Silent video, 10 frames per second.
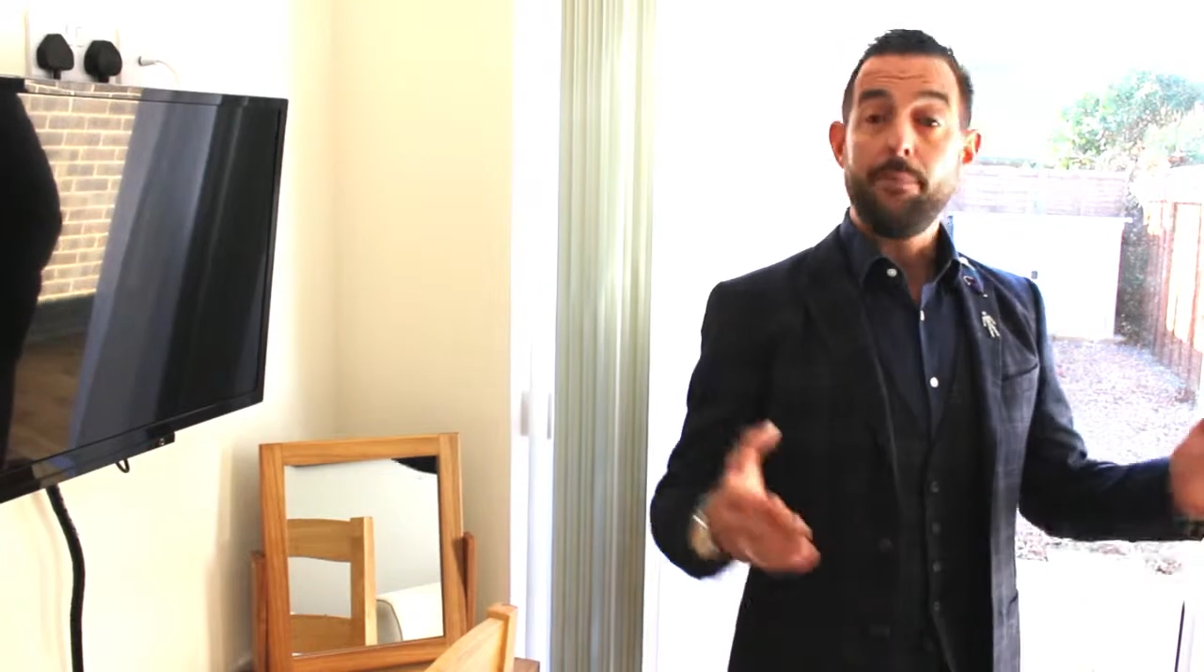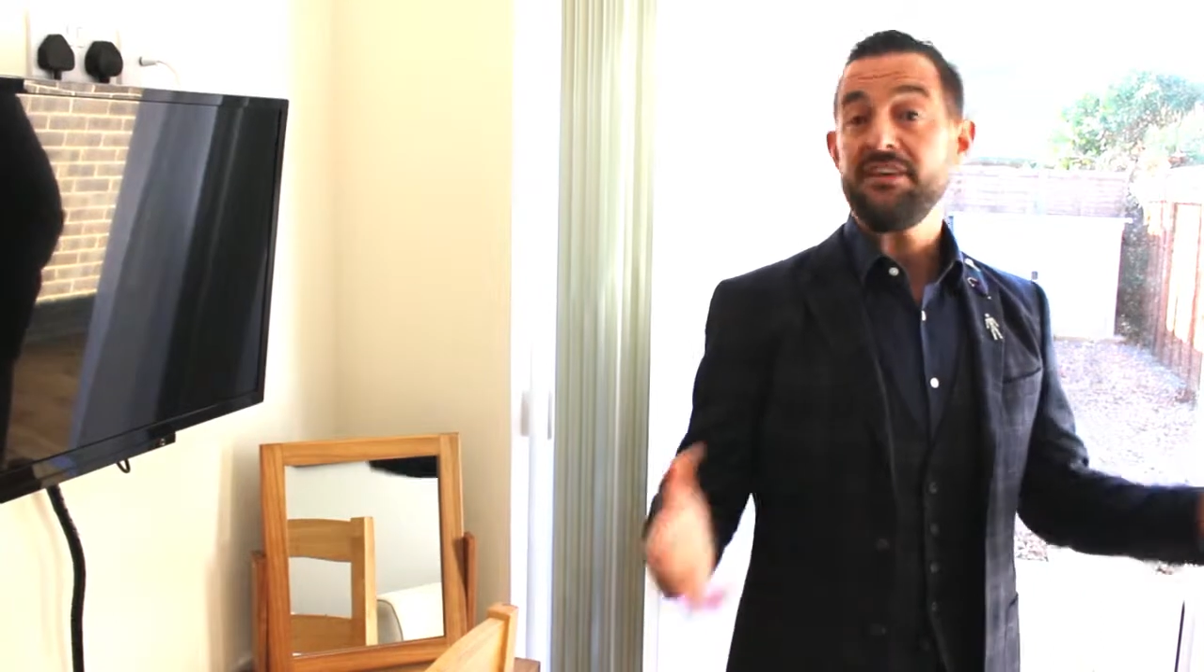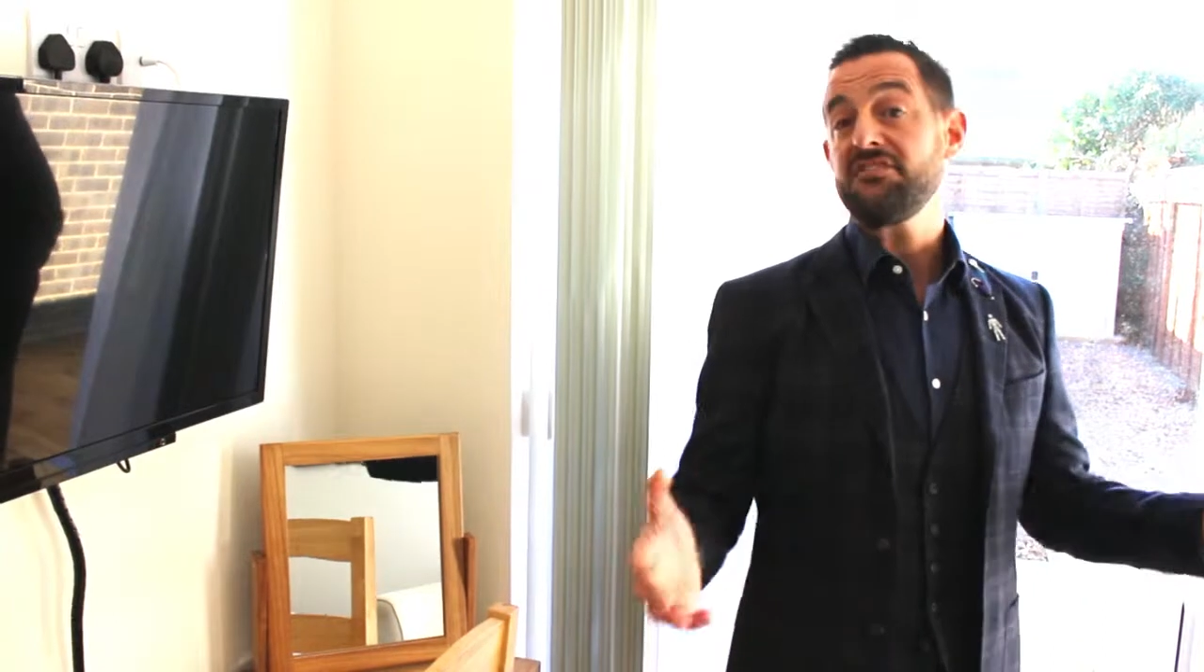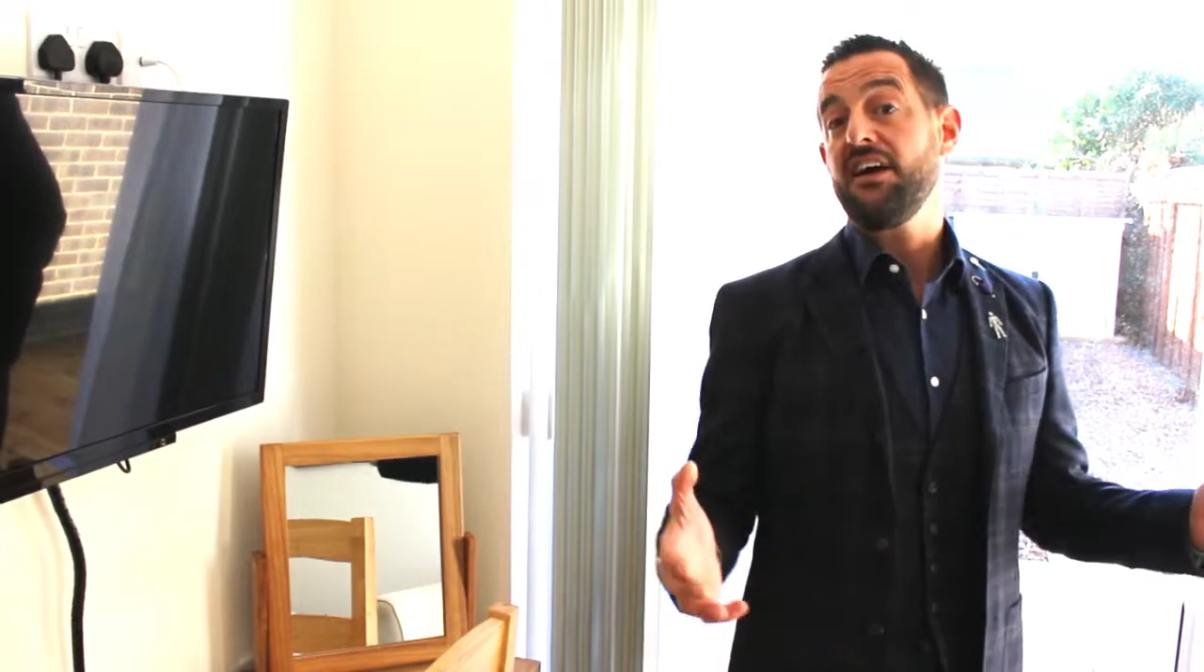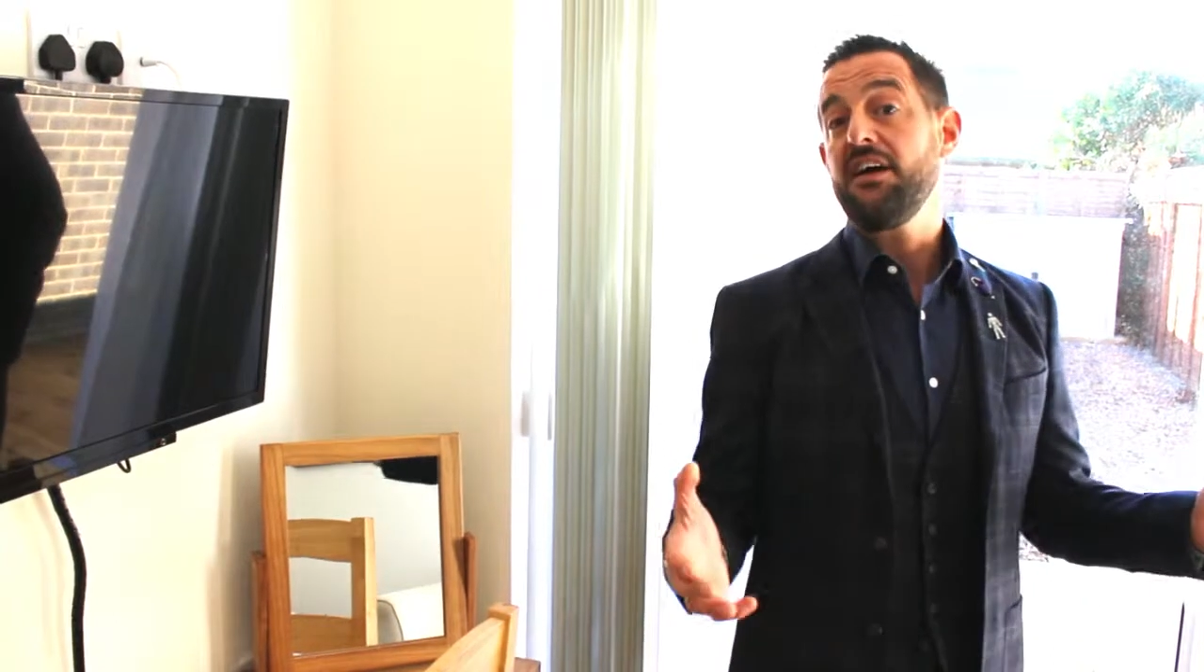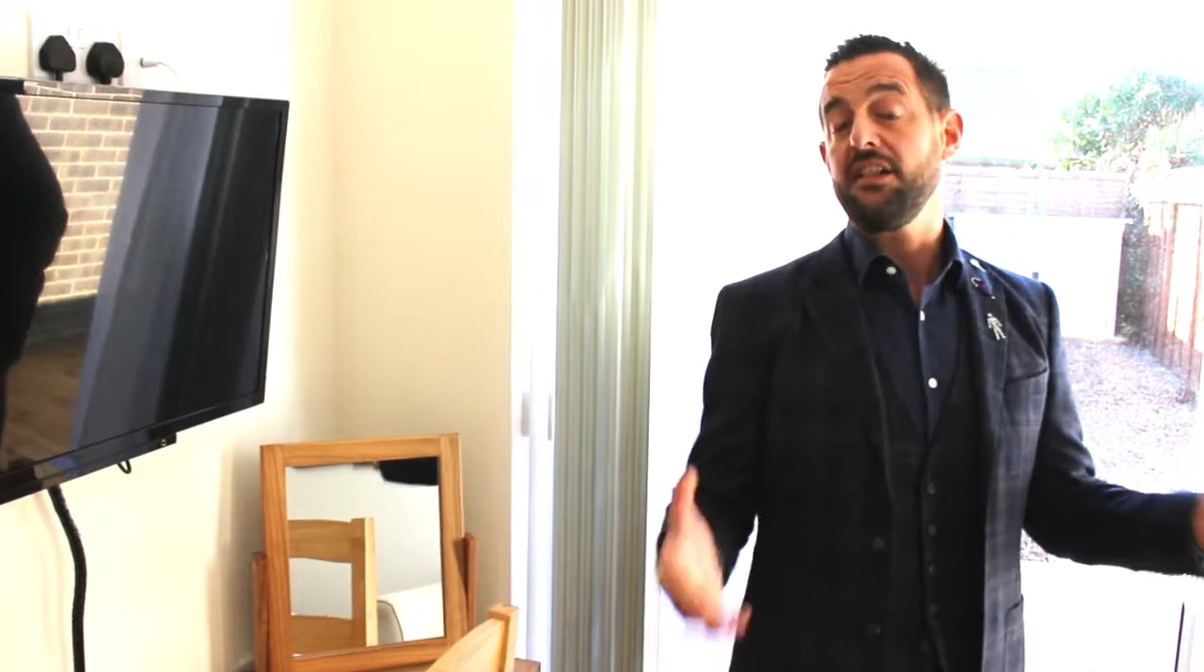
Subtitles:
Peter